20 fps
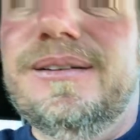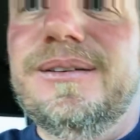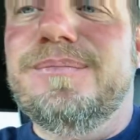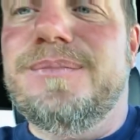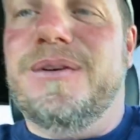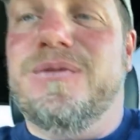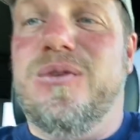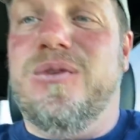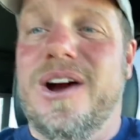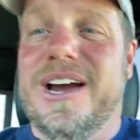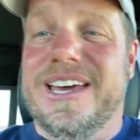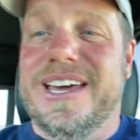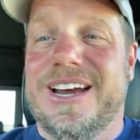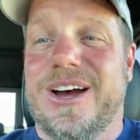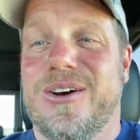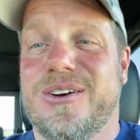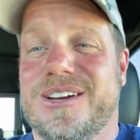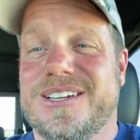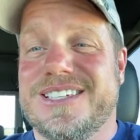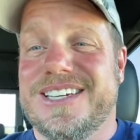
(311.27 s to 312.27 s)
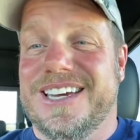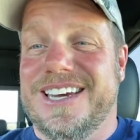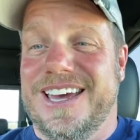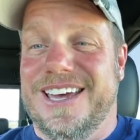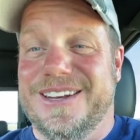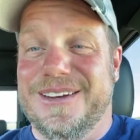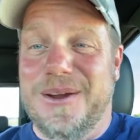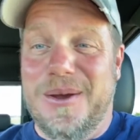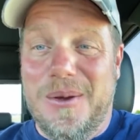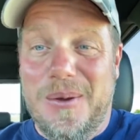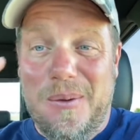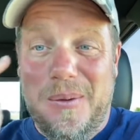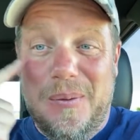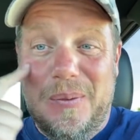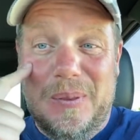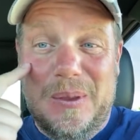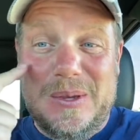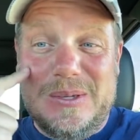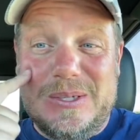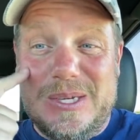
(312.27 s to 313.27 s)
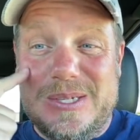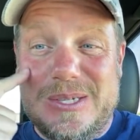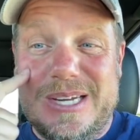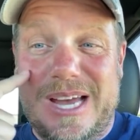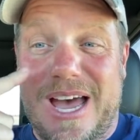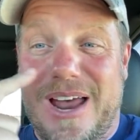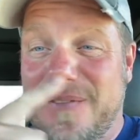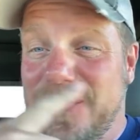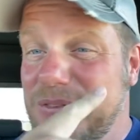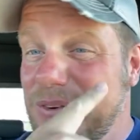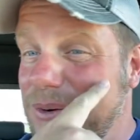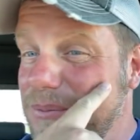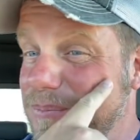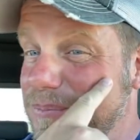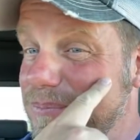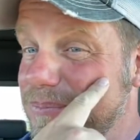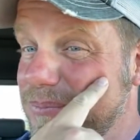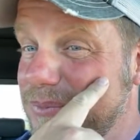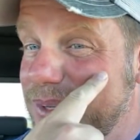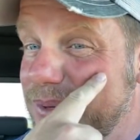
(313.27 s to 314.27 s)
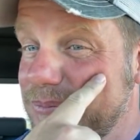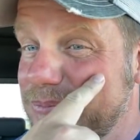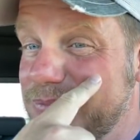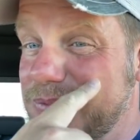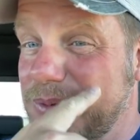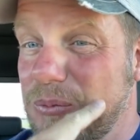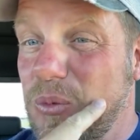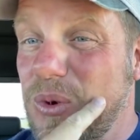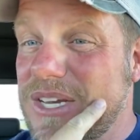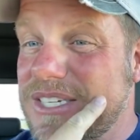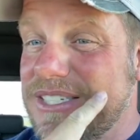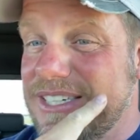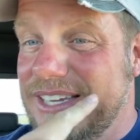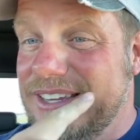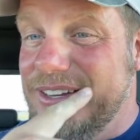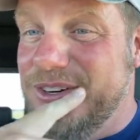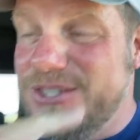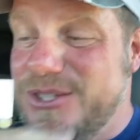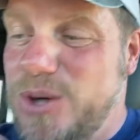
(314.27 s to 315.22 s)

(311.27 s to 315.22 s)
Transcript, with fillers: before I get out, because again, this is not from, uh, from whiskey. There's